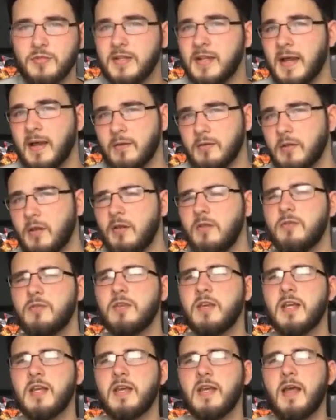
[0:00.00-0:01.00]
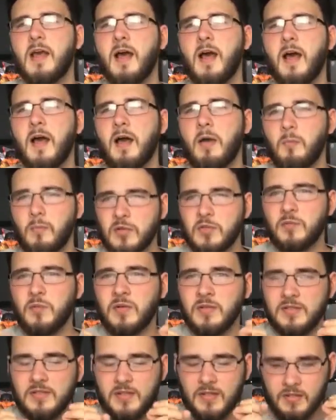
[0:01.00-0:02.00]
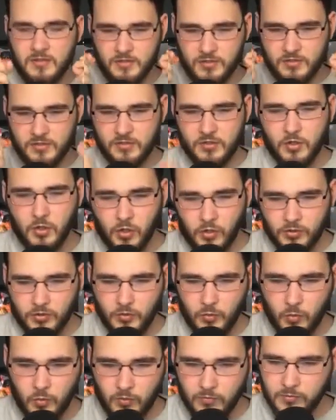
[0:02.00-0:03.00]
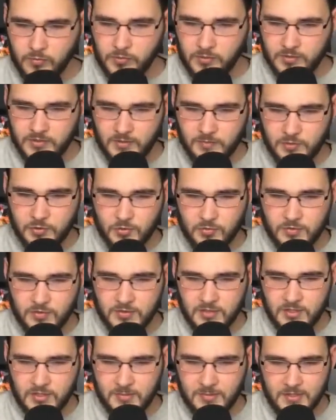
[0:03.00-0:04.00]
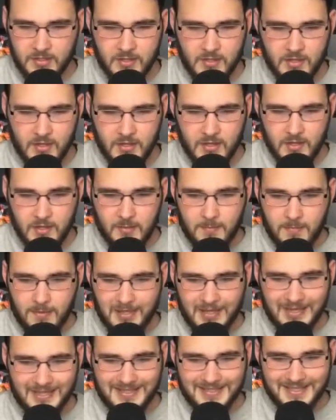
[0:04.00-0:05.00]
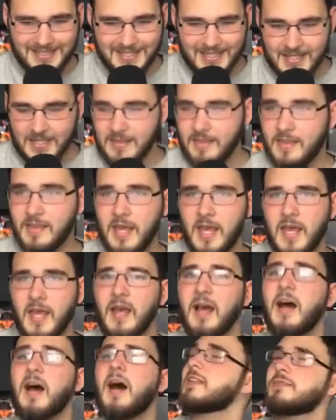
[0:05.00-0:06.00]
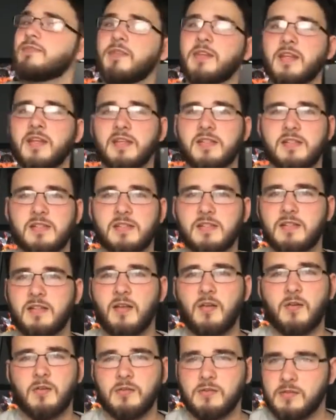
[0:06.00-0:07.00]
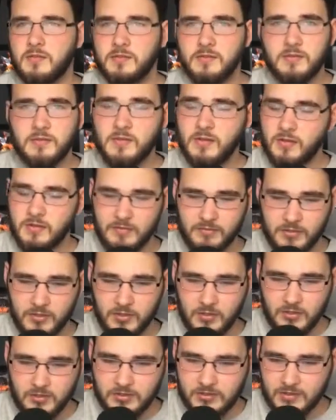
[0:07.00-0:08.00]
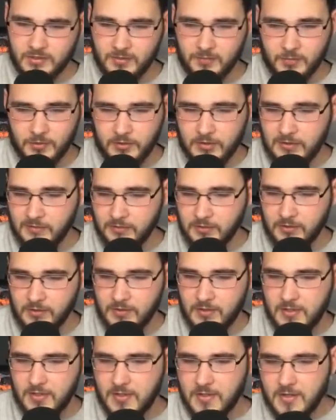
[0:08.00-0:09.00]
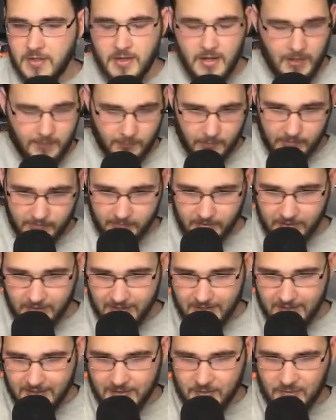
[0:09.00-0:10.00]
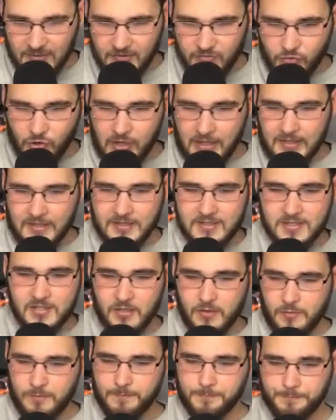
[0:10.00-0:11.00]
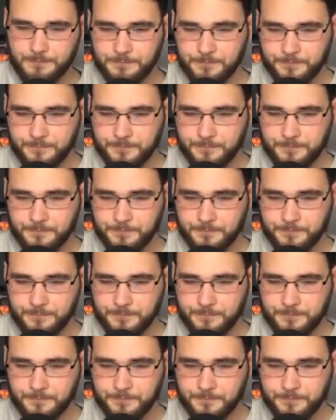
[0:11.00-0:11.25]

you to download and which ones are just god awful, because I'm sure there's going to be plenty there. As for this, don't even ask. I'm not even going to get into it. Right, so